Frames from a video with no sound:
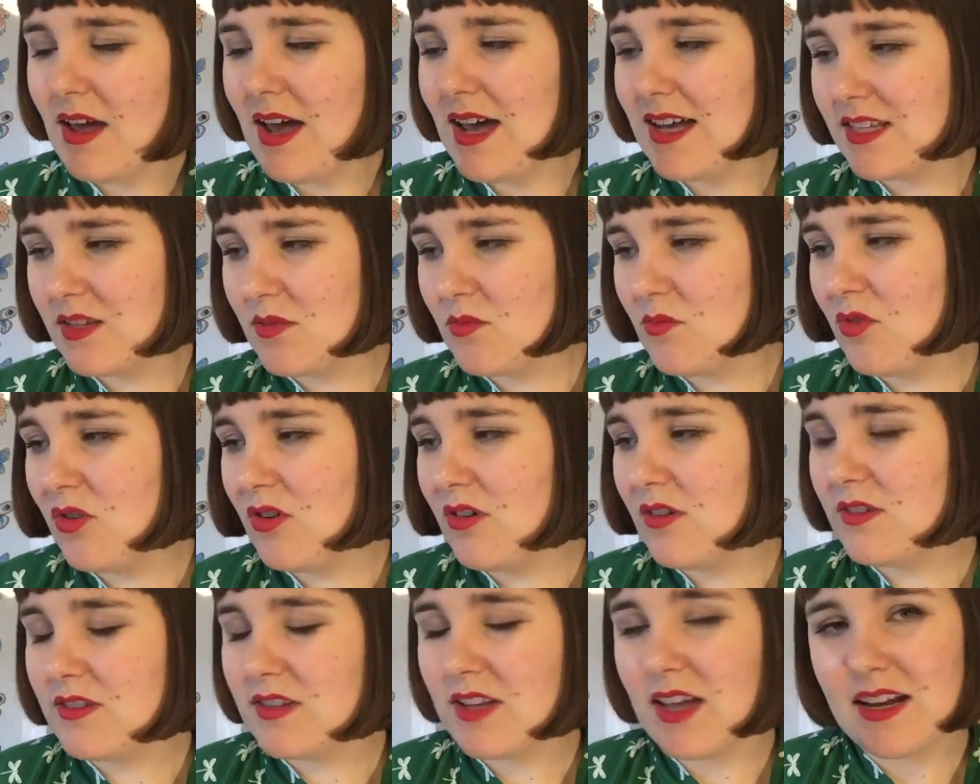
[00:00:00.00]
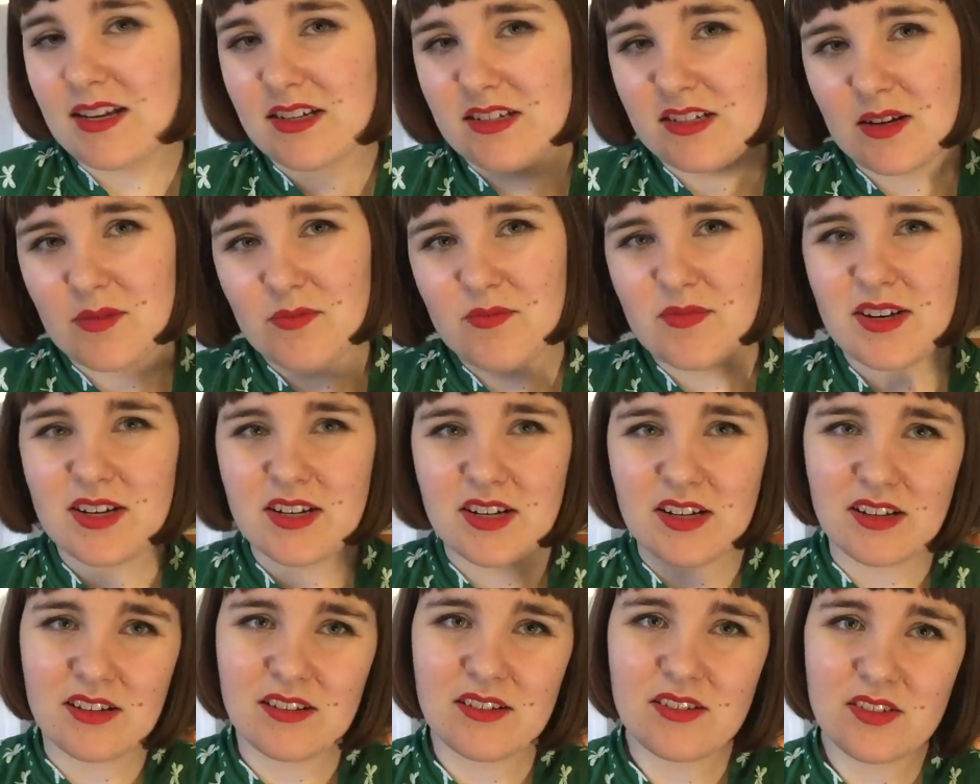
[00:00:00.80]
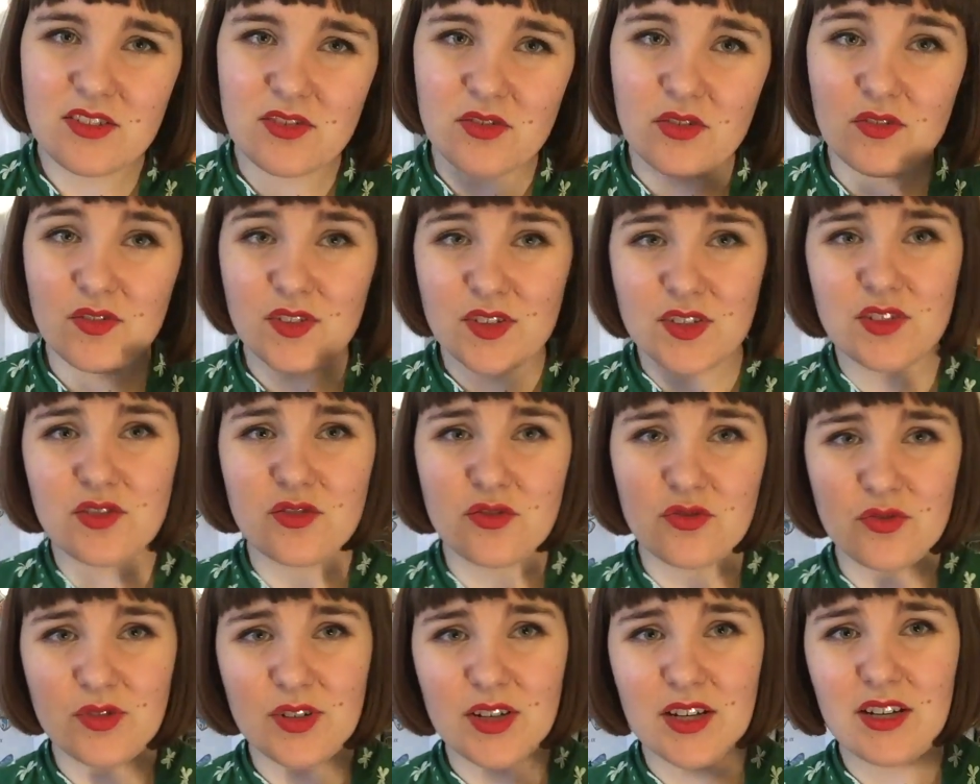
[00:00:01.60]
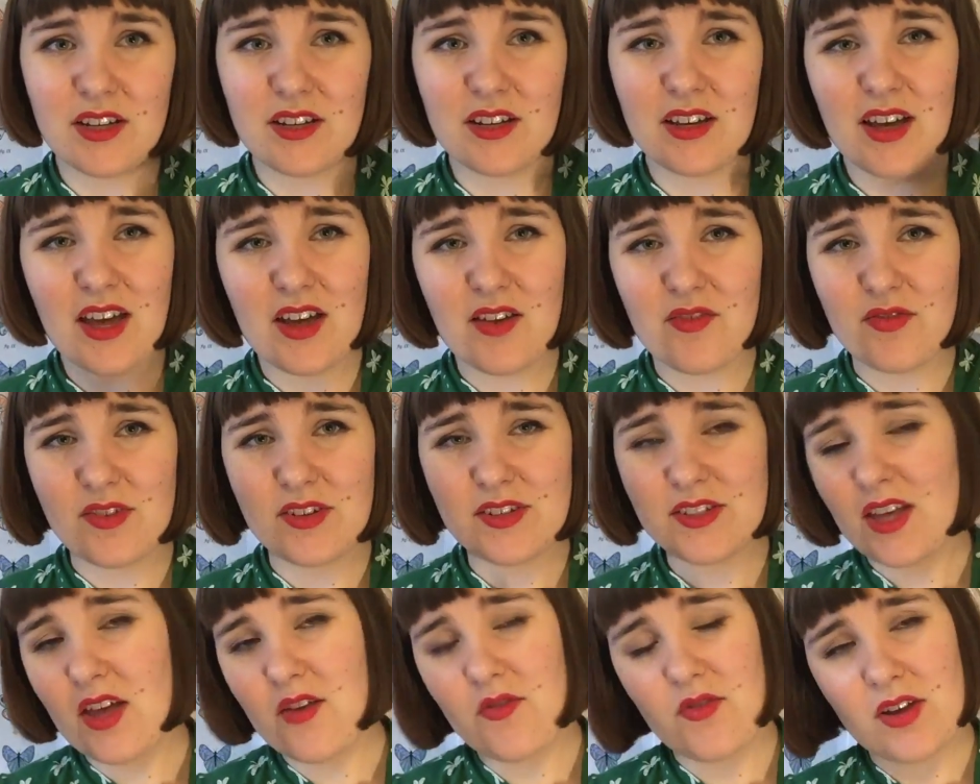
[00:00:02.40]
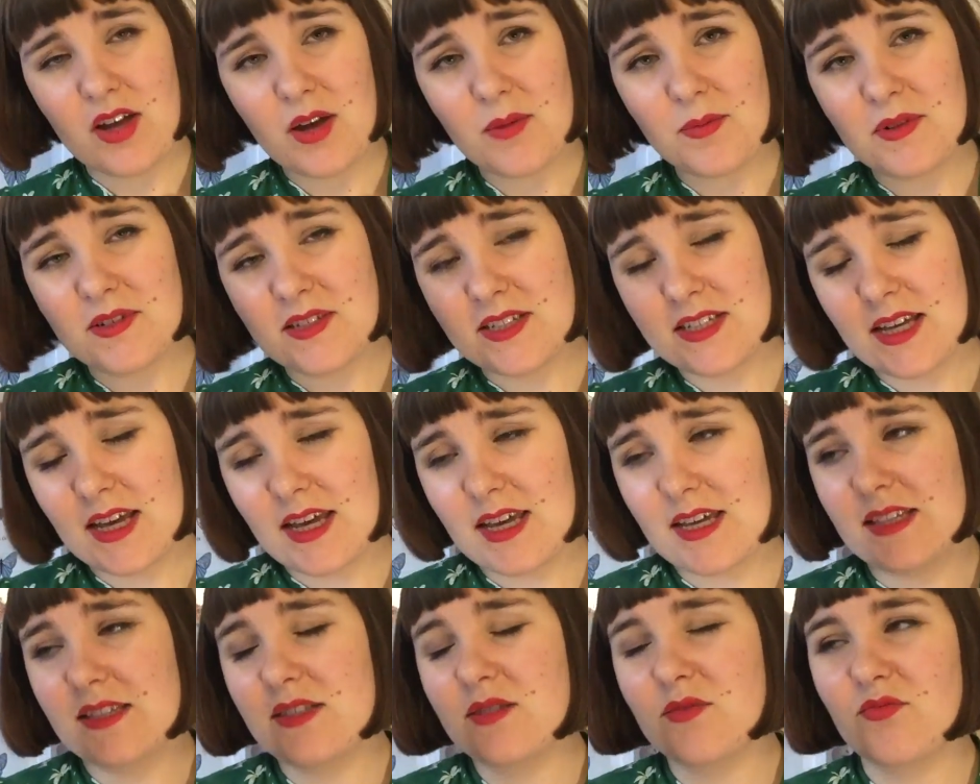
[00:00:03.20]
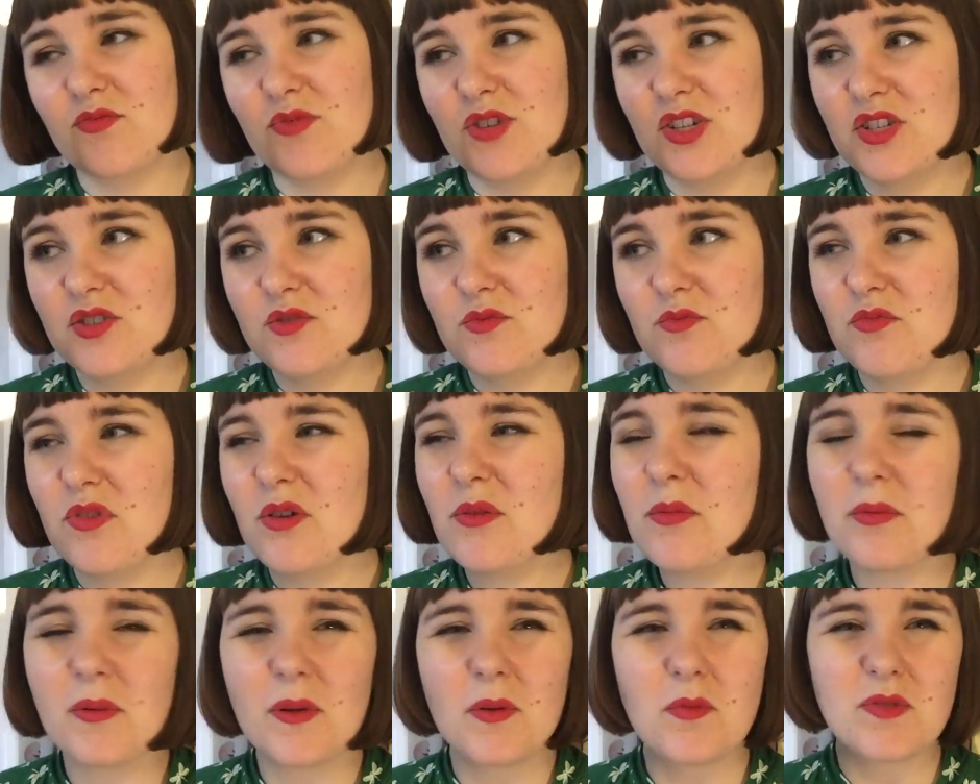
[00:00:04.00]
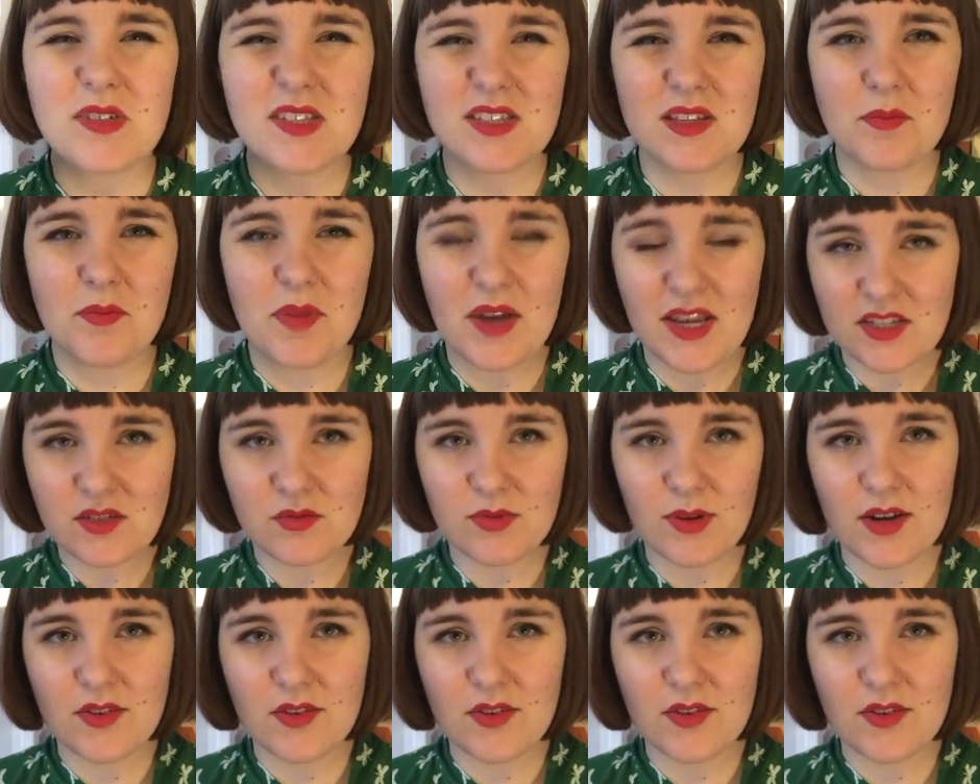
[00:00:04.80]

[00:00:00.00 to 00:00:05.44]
As it was, I ended up reading sort of a story every, every couple of days, which probably wasn't the best